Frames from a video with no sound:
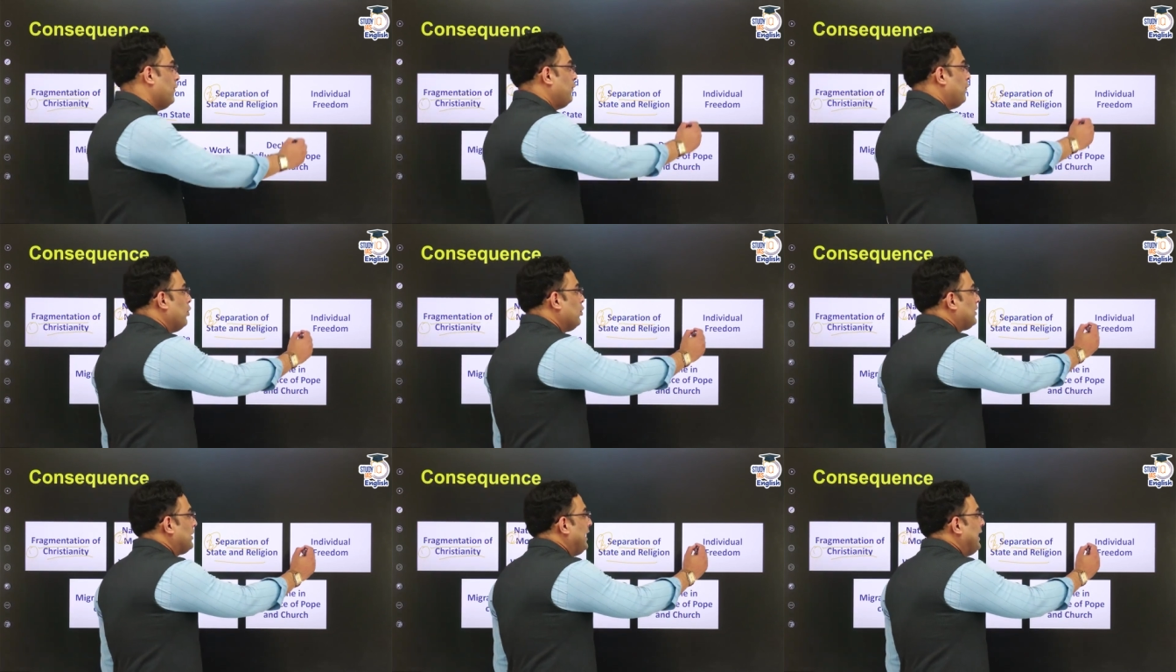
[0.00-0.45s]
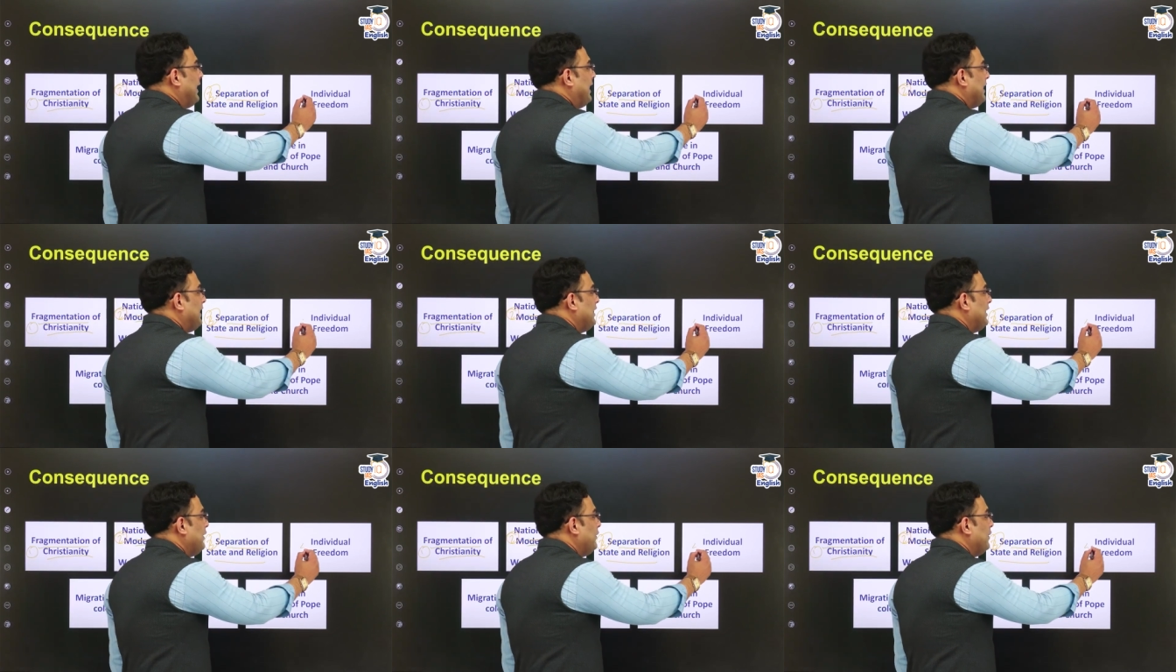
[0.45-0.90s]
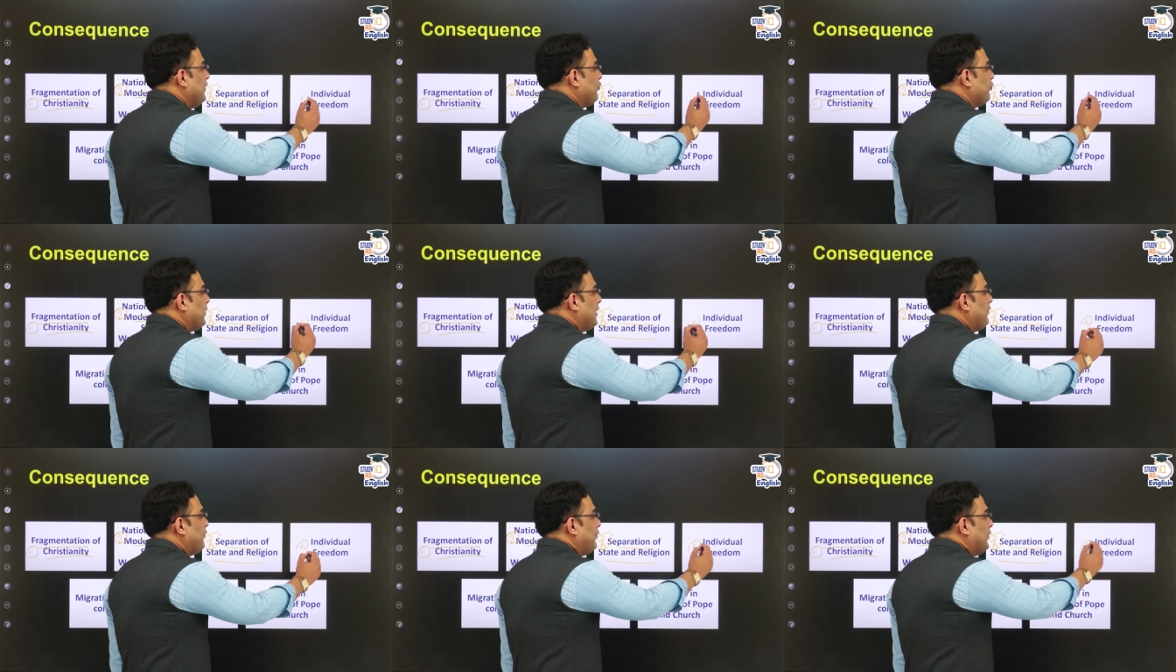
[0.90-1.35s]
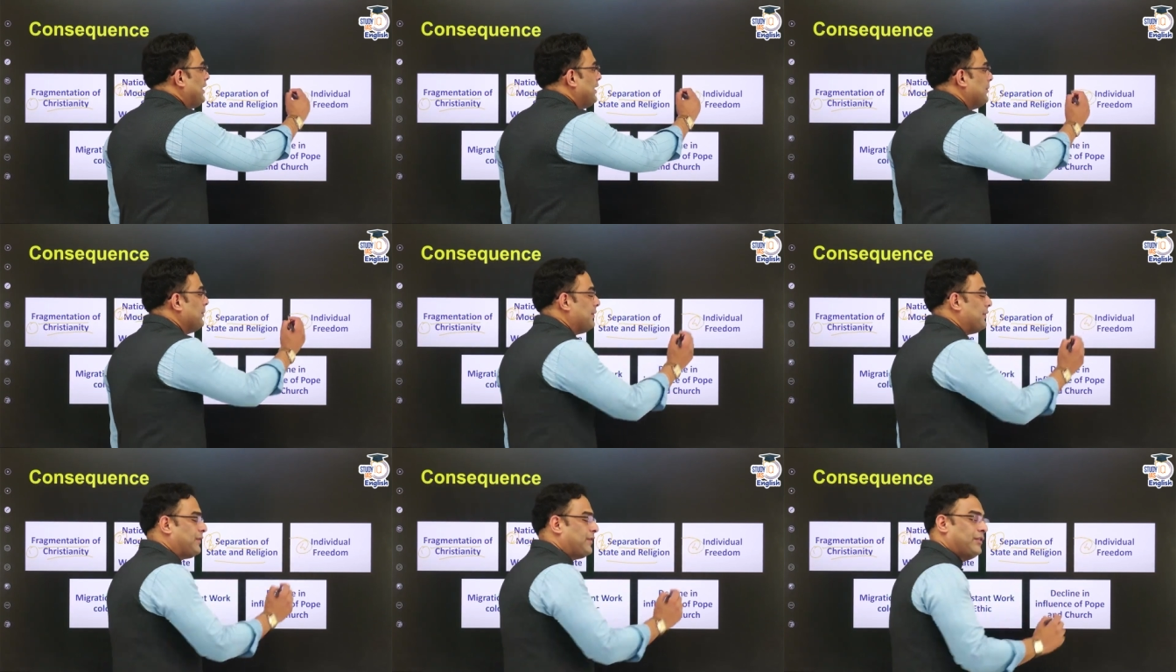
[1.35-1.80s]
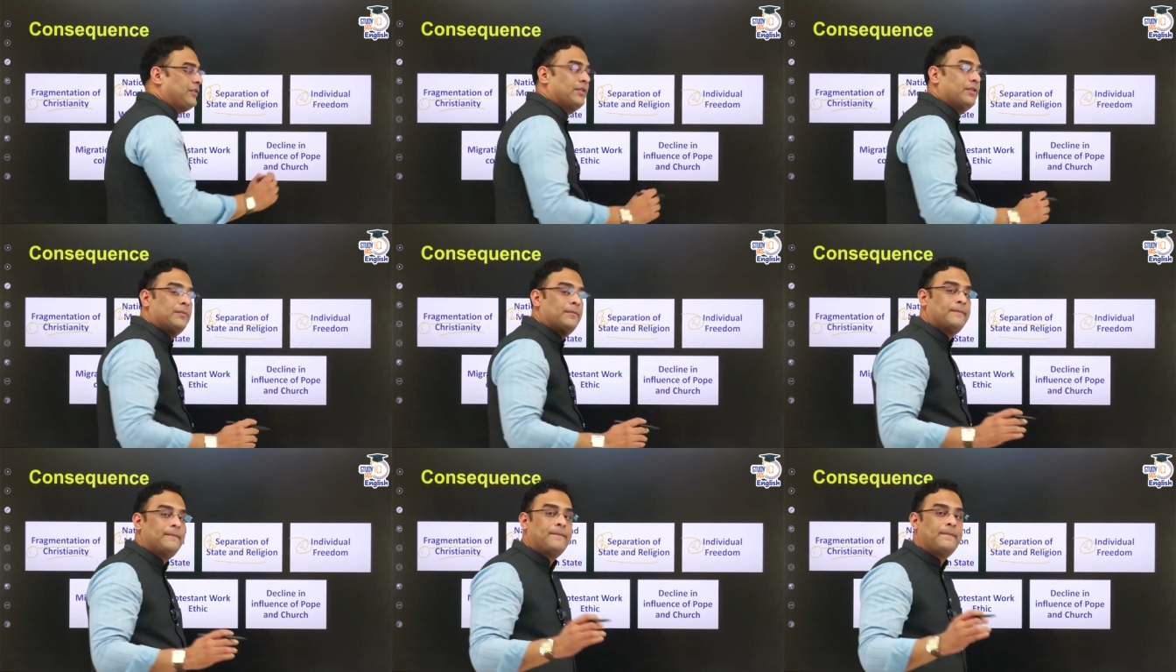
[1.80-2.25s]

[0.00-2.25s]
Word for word: Fourthly, individual freedoms.